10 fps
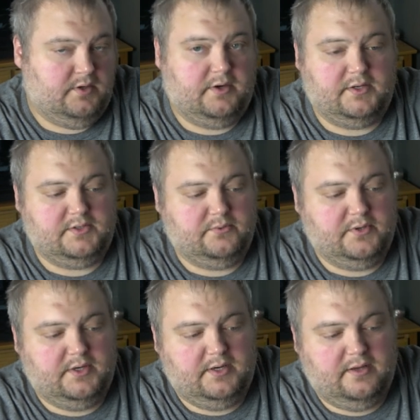Alright, so
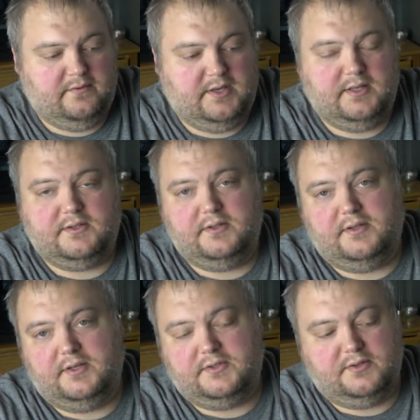we're going to navigate to
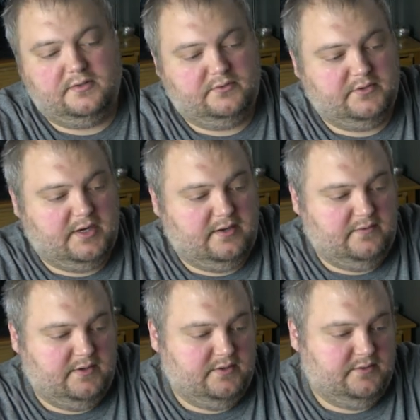the external
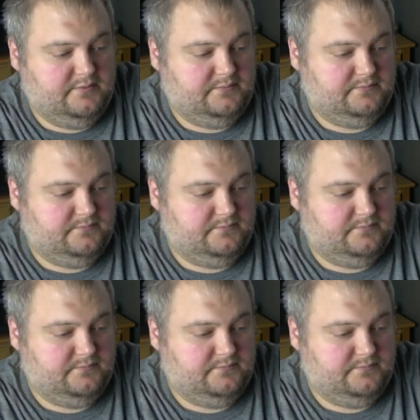drive here.